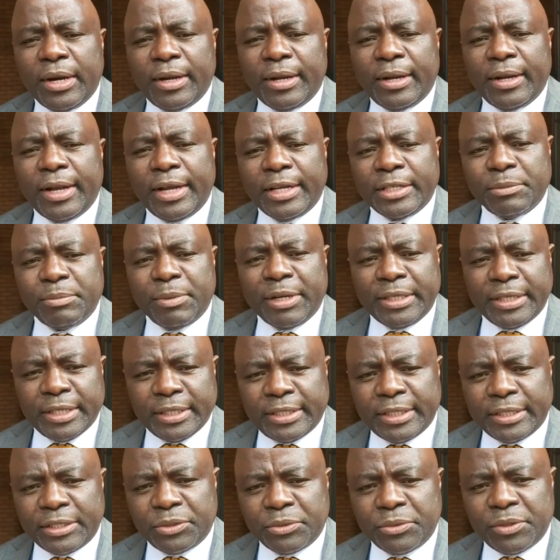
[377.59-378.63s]
as
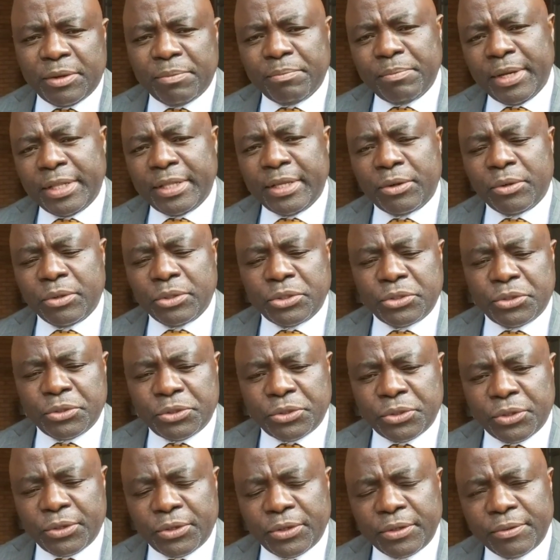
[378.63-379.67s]
mandated by the
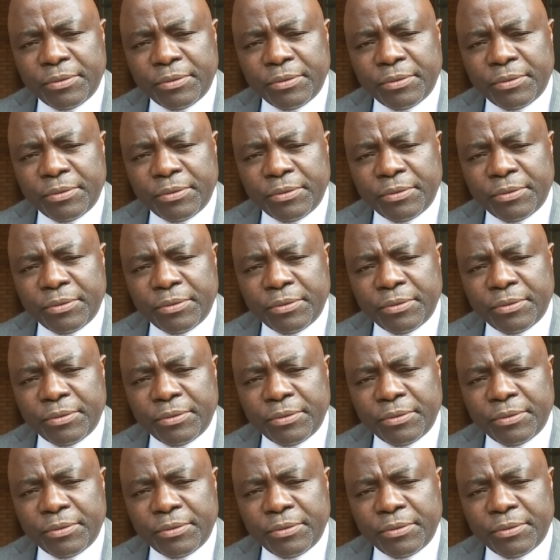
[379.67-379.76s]
Constitution.